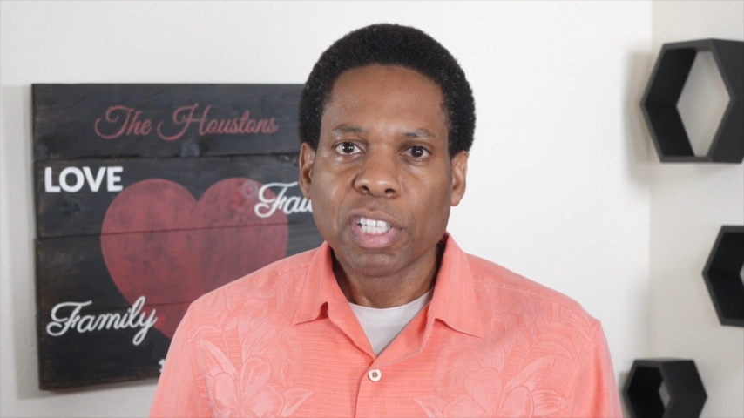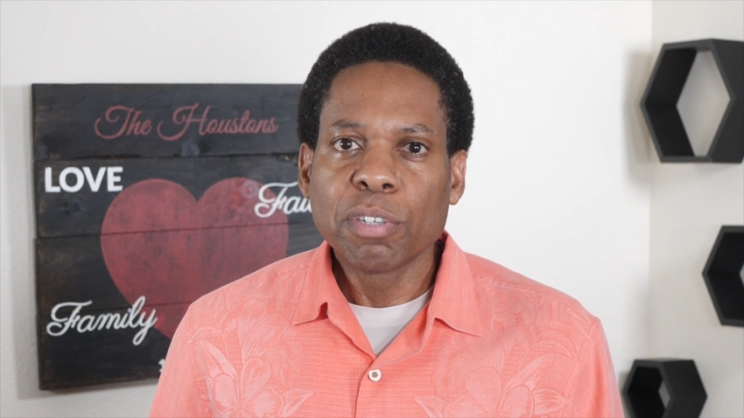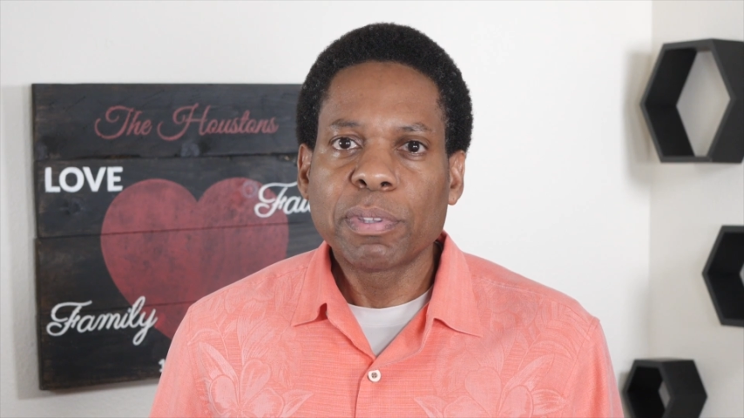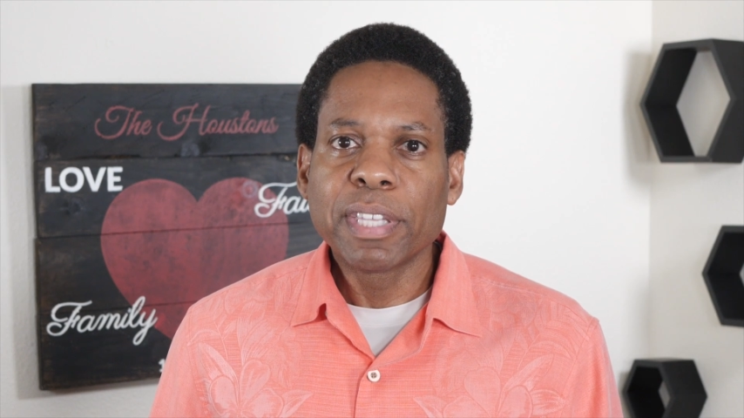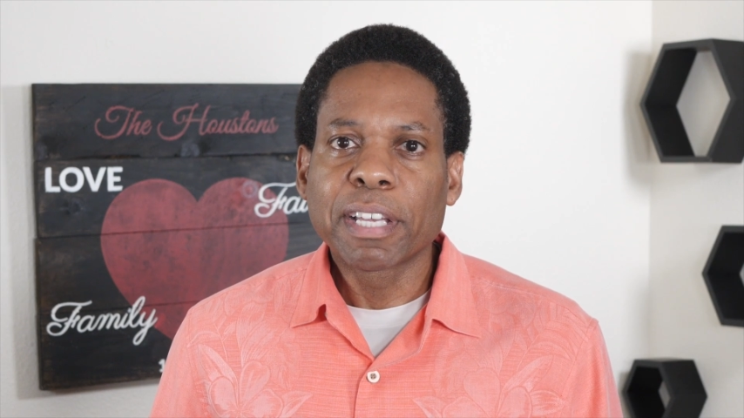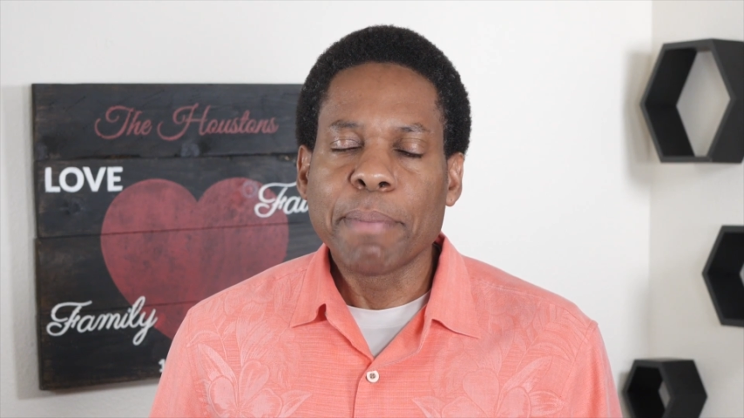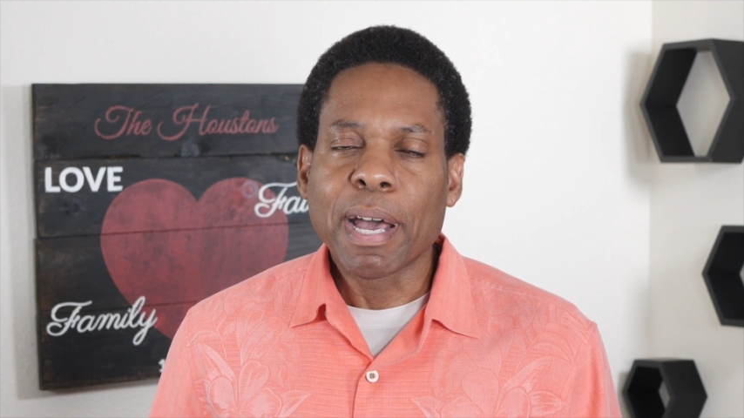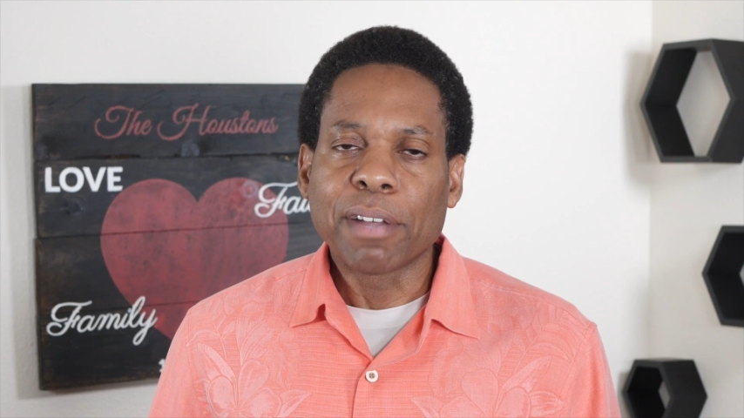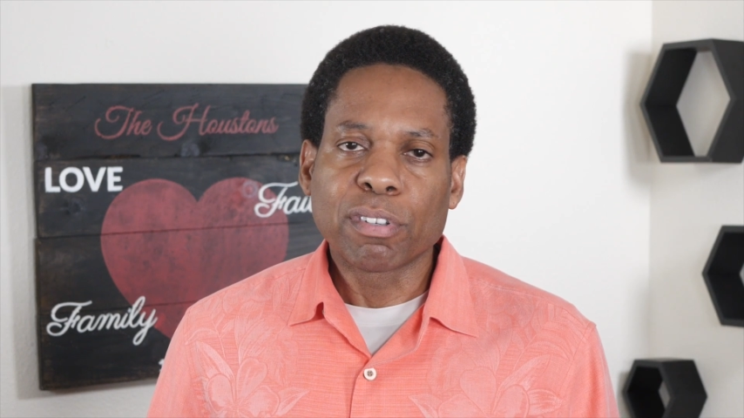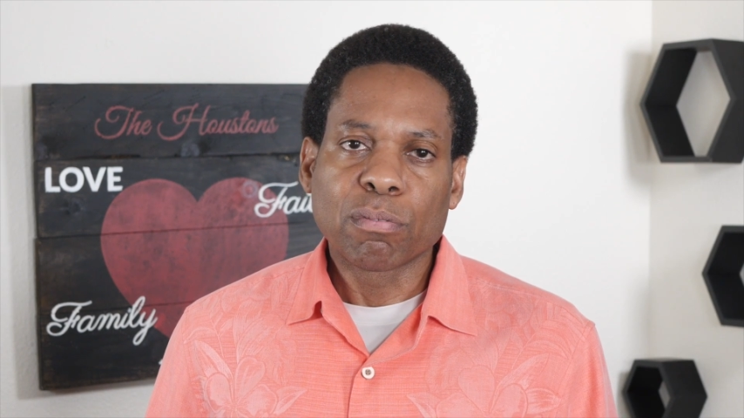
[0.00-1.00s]
You think
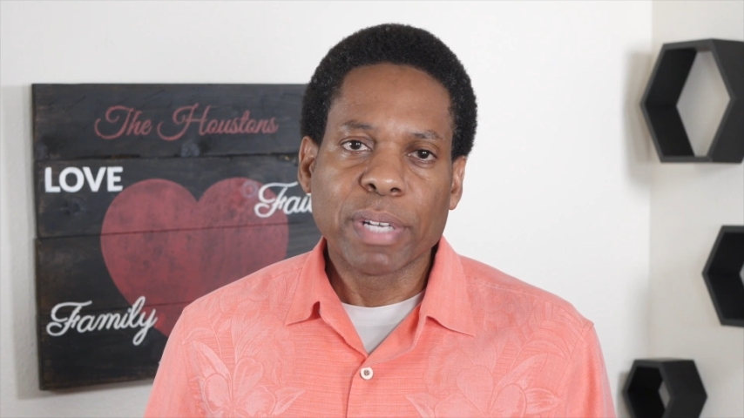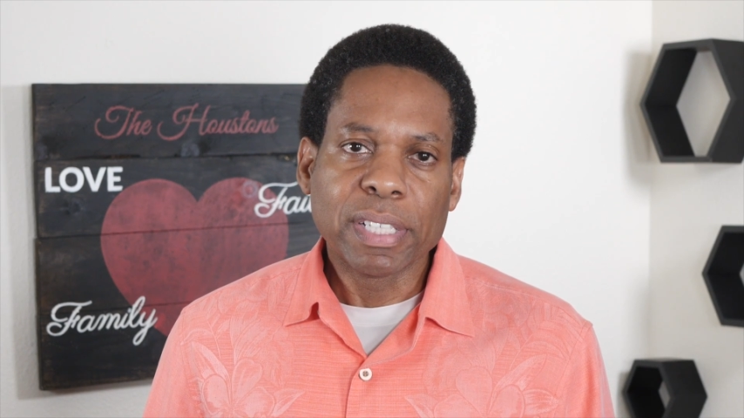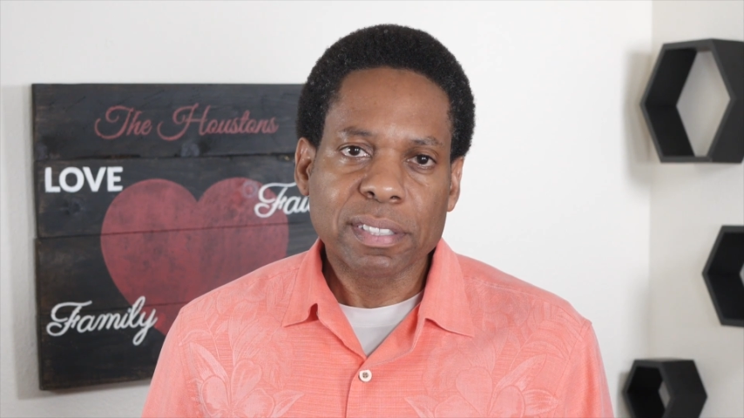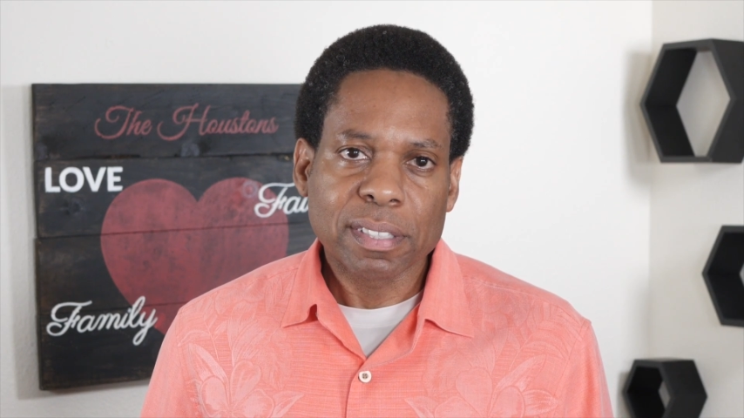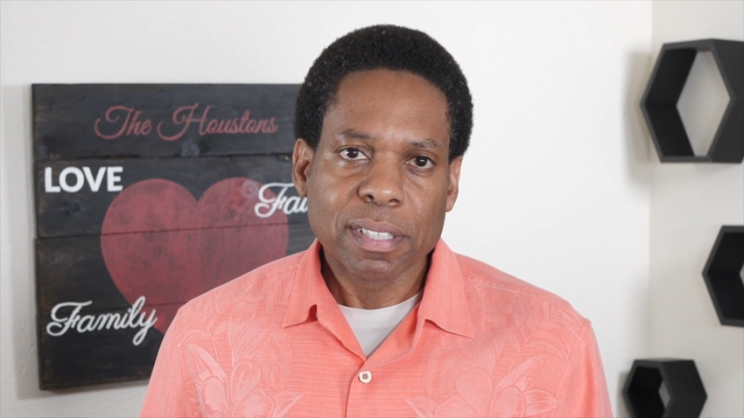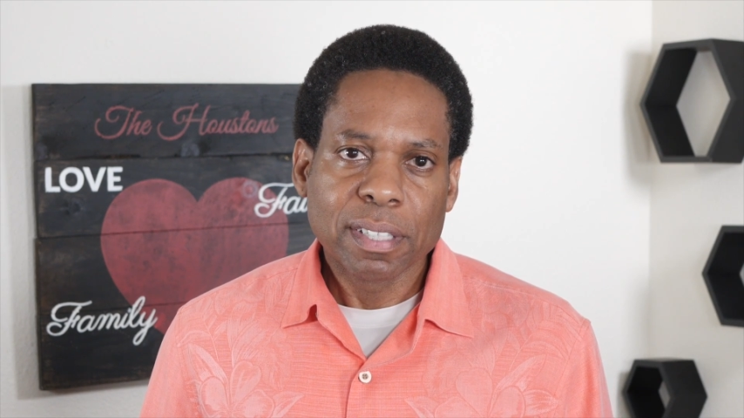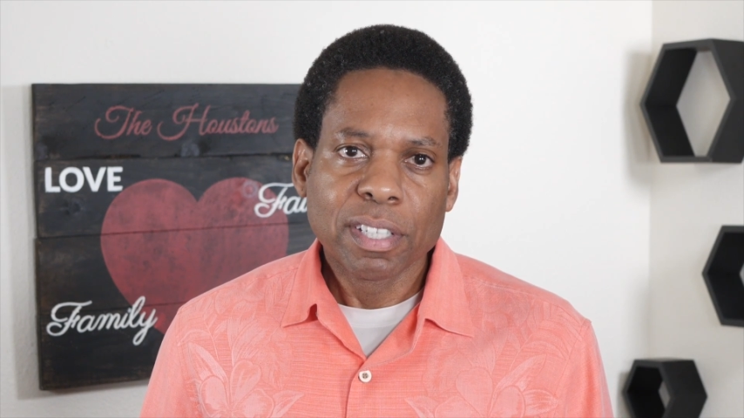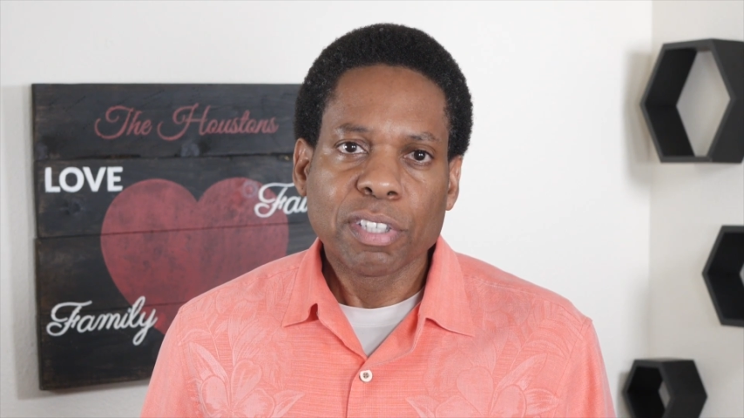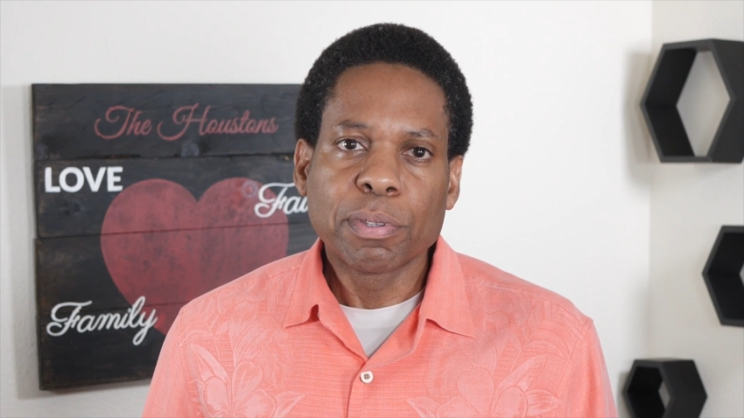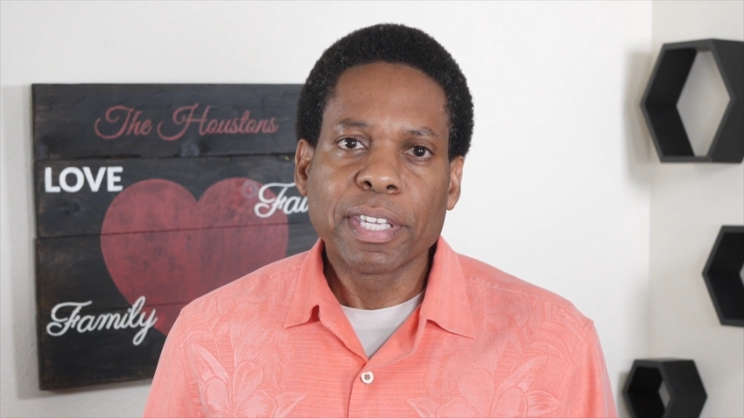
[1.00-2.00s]
about the risks,
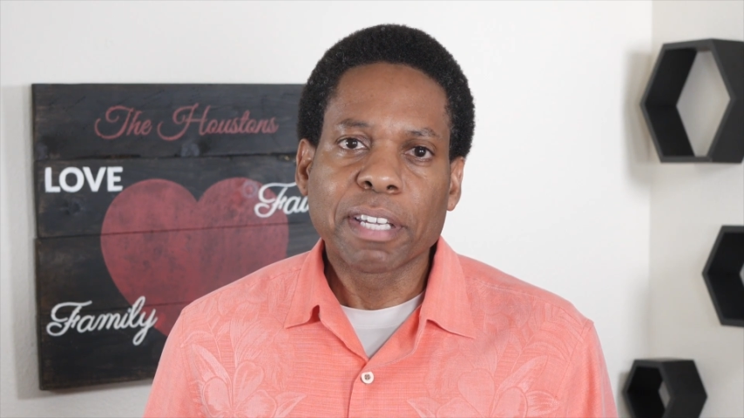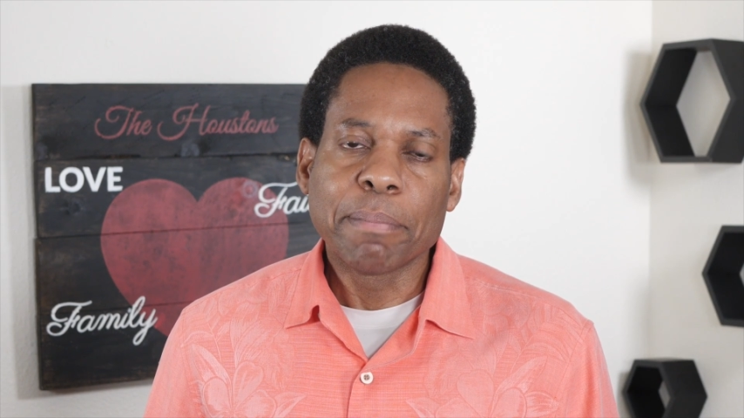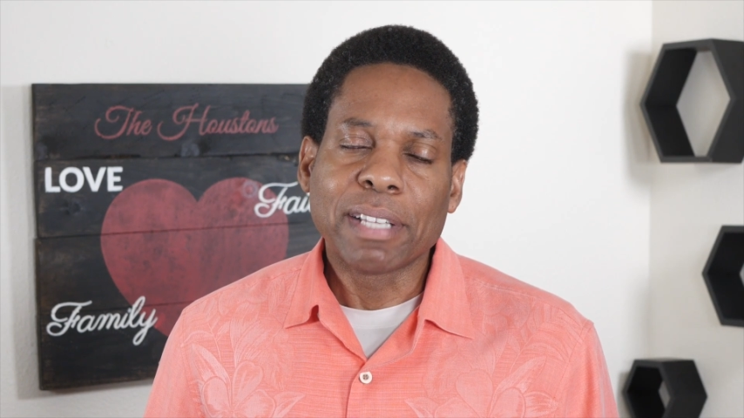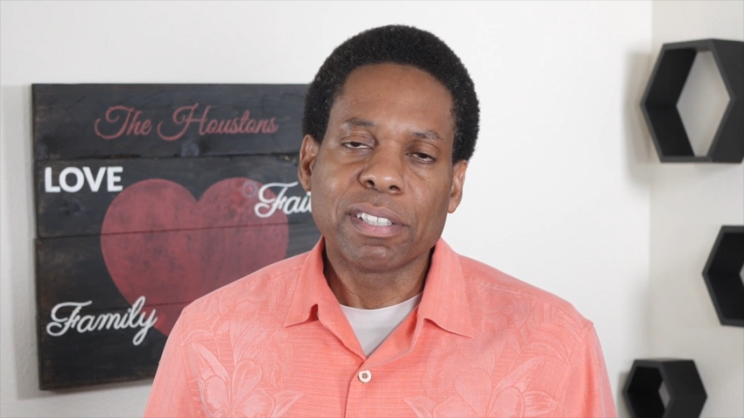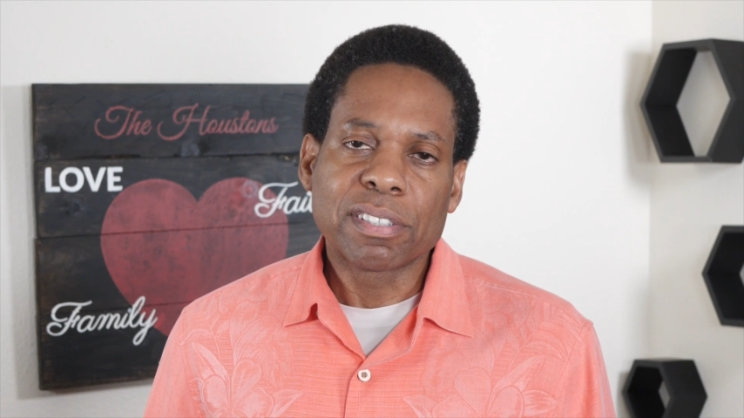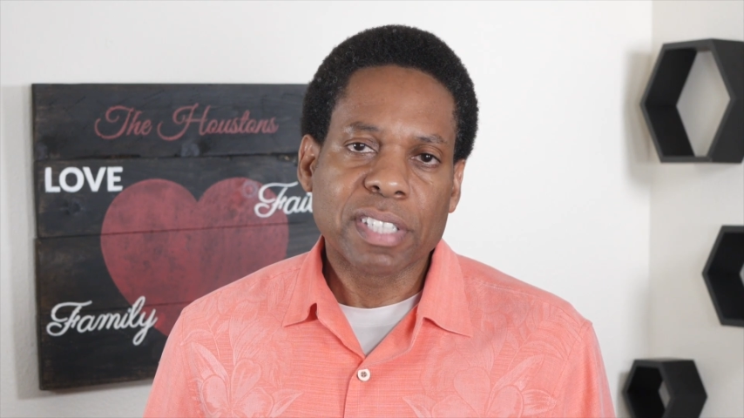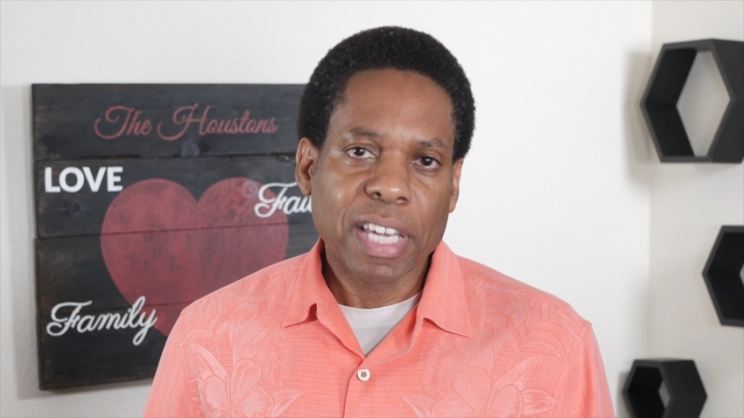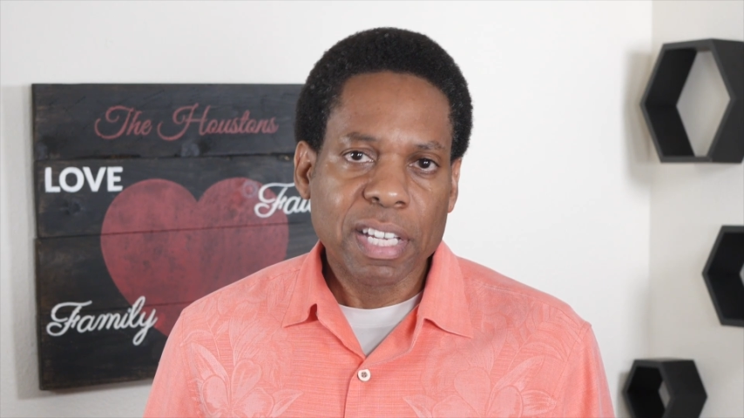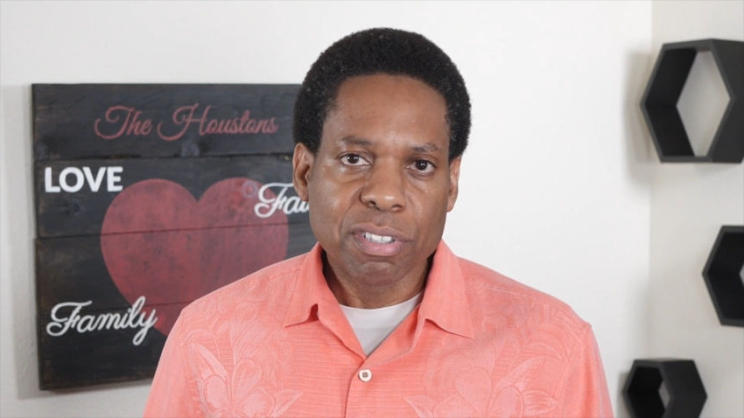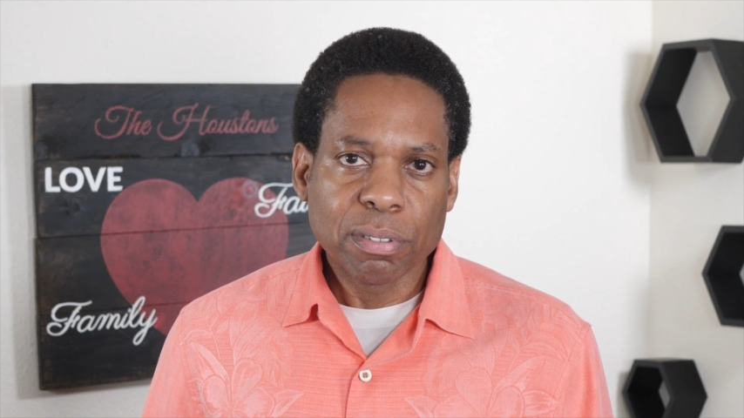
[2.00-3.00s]
you think about the
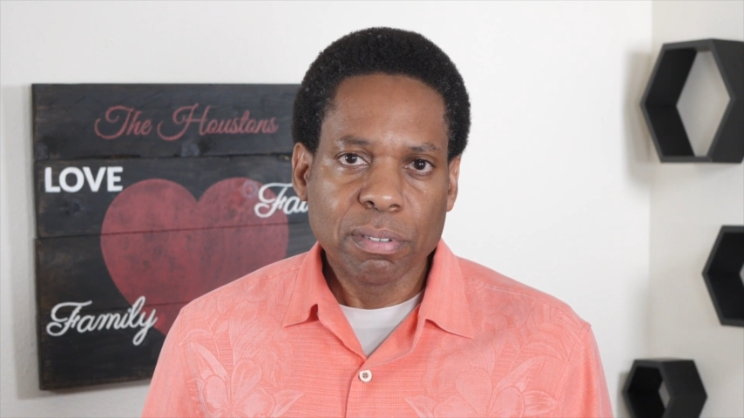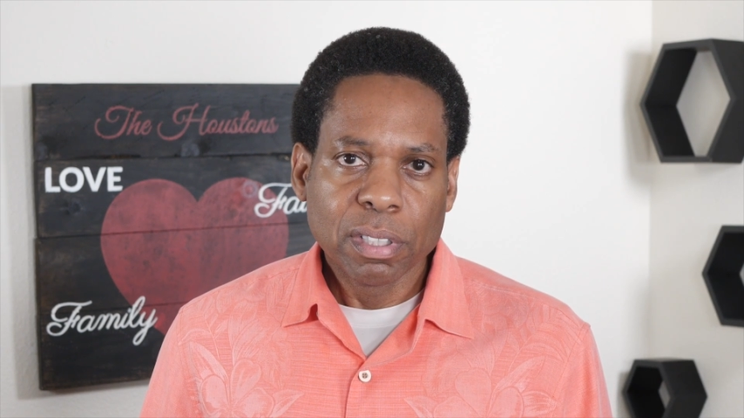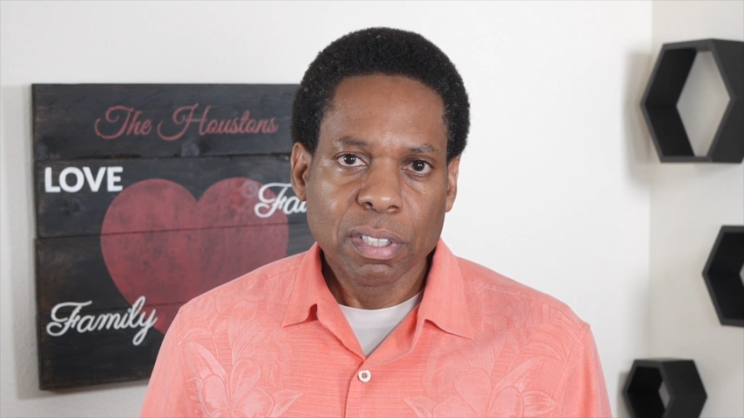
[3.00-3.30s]
schedule,